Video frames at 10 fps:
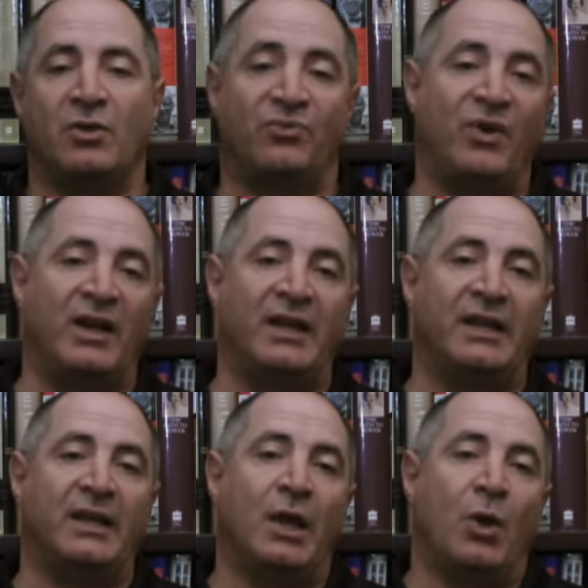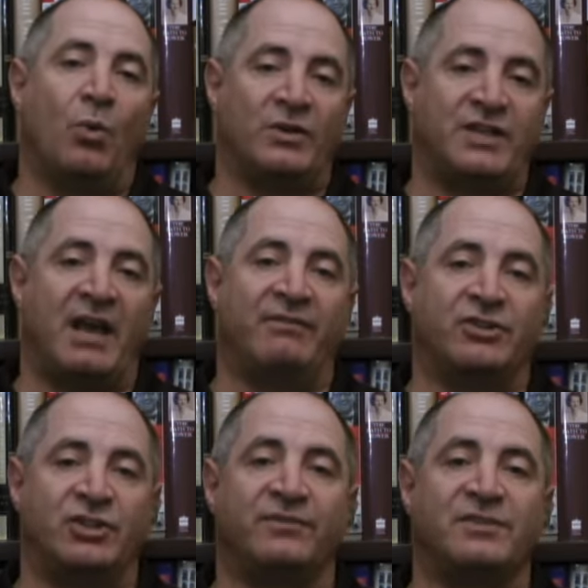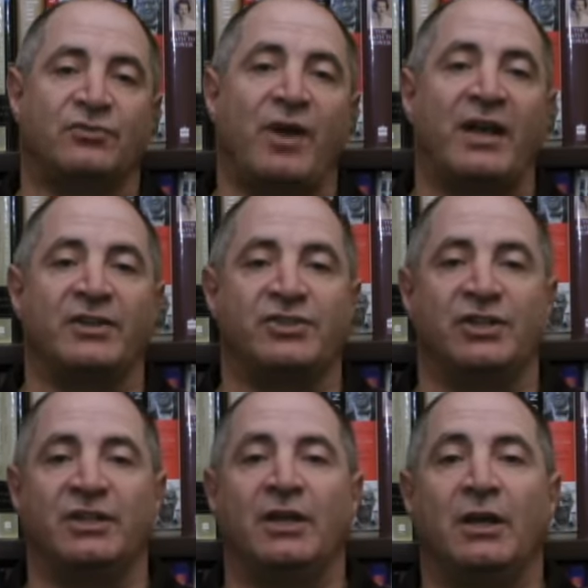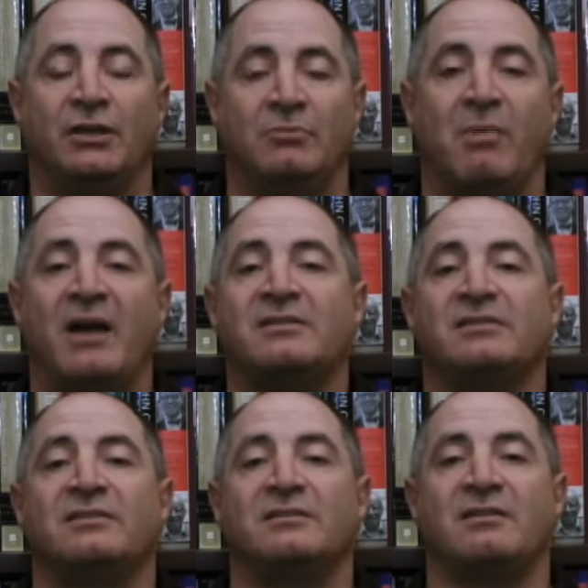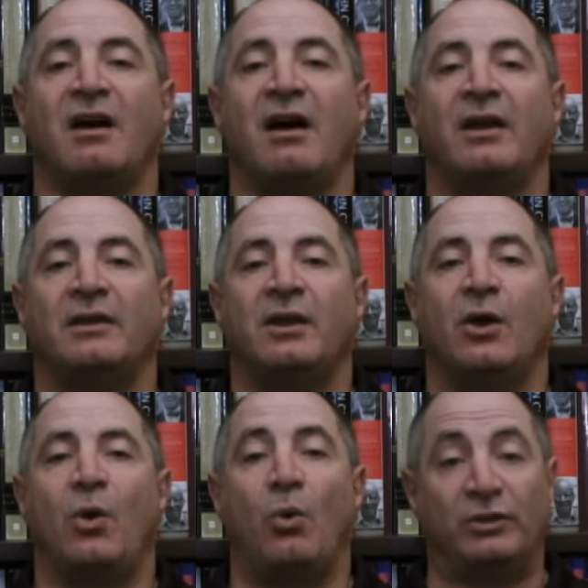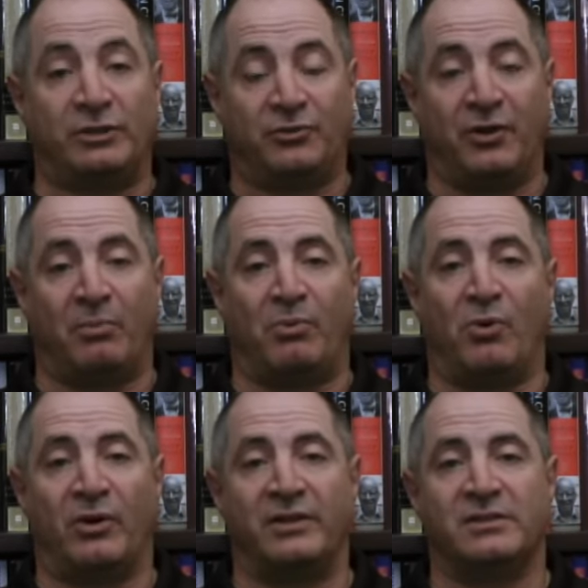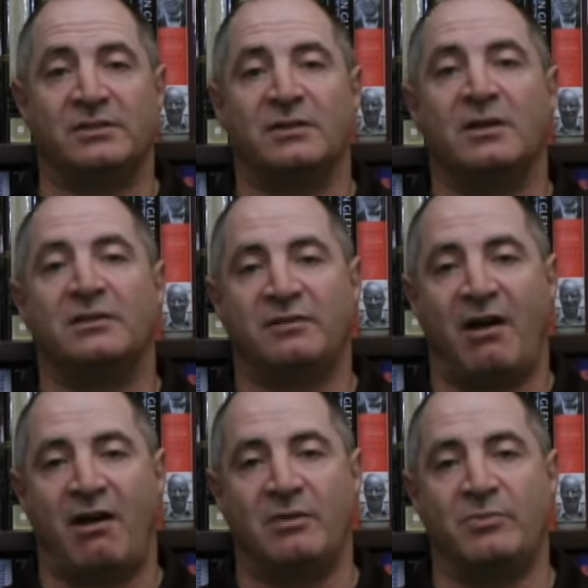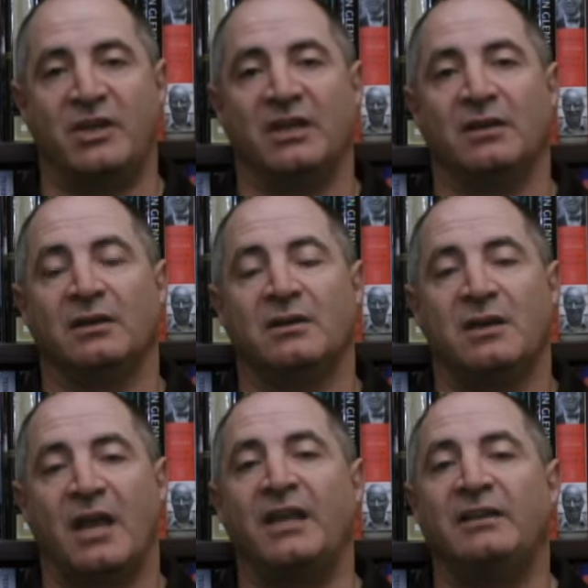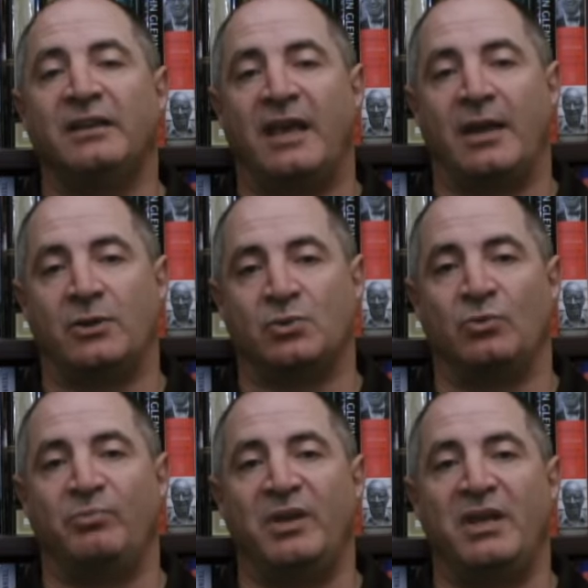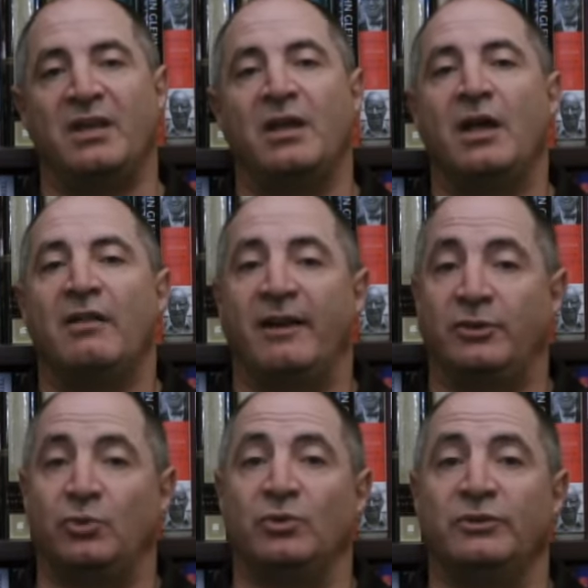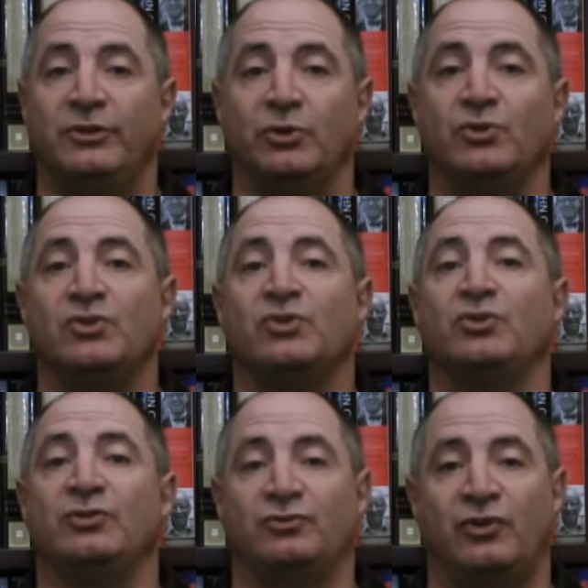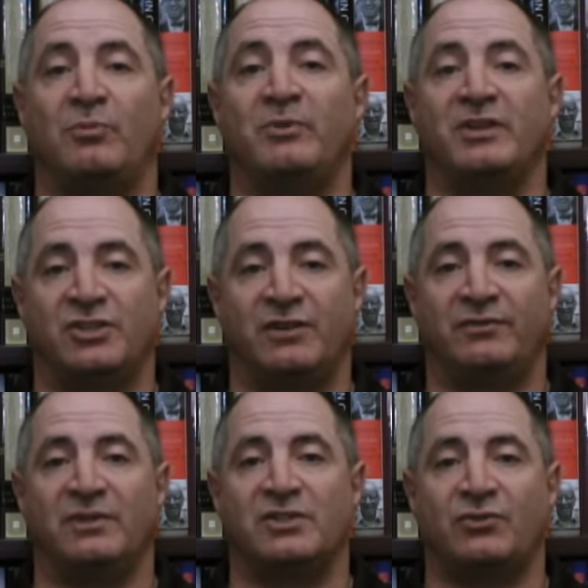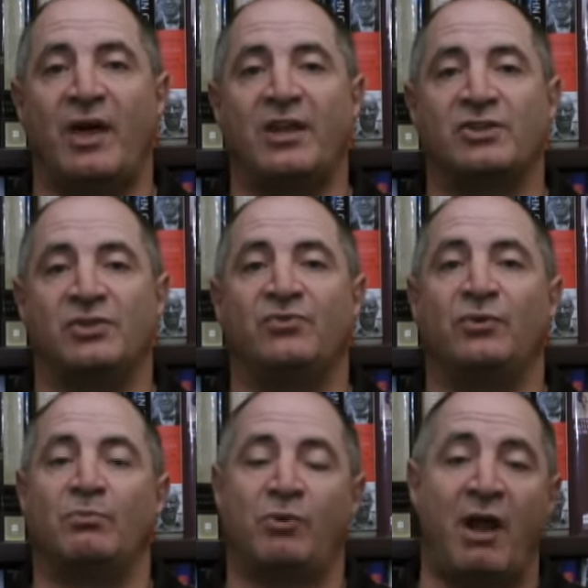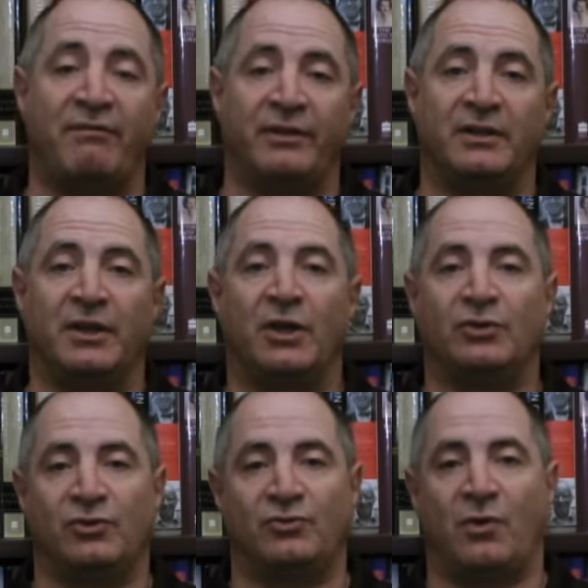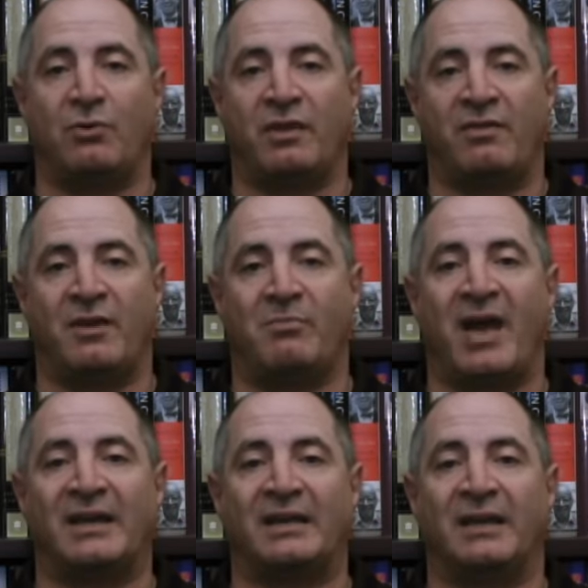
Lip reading: And finally, once you have a shift strategy, you must decide what the trigger points, timing, and indicators will be that you will use to determine the shift in strategy from profit to growth and then back